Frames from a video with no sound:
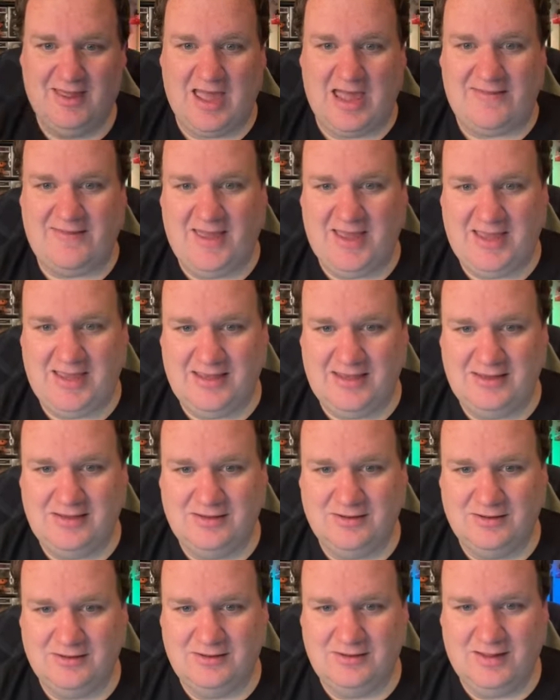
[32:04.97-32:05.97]
And they
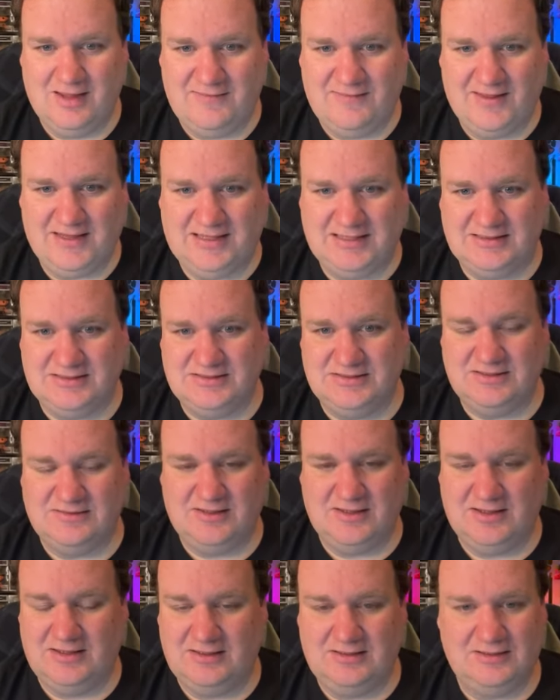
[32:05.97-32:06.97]
can,
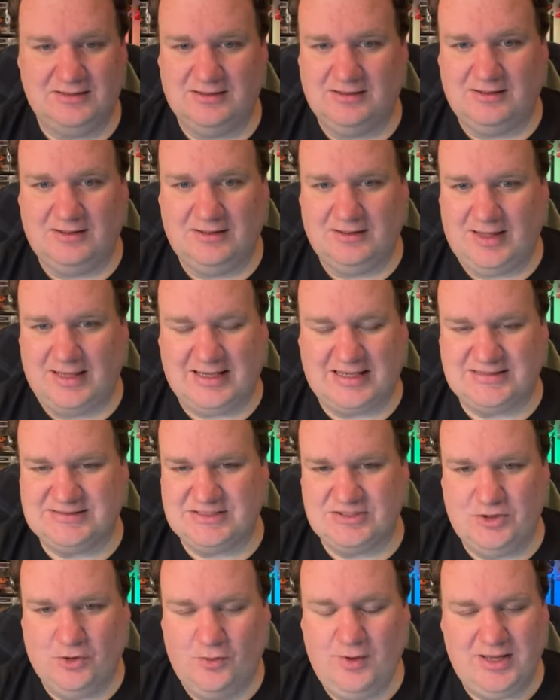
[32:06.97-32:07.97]
like, it's
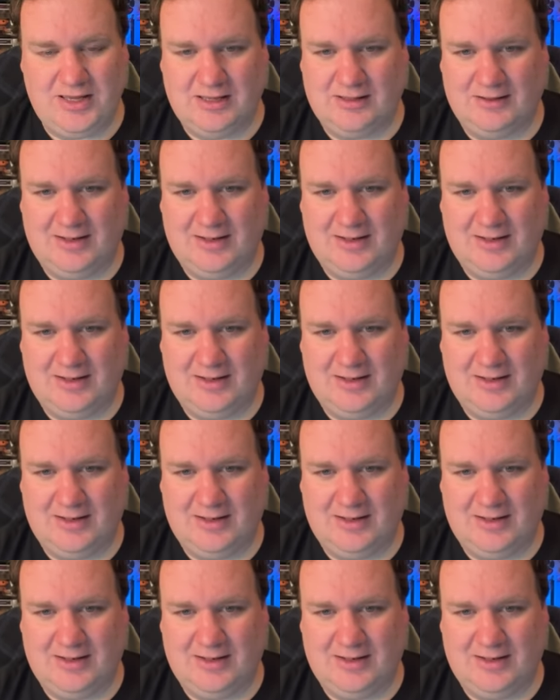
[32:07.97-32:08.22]
annoying.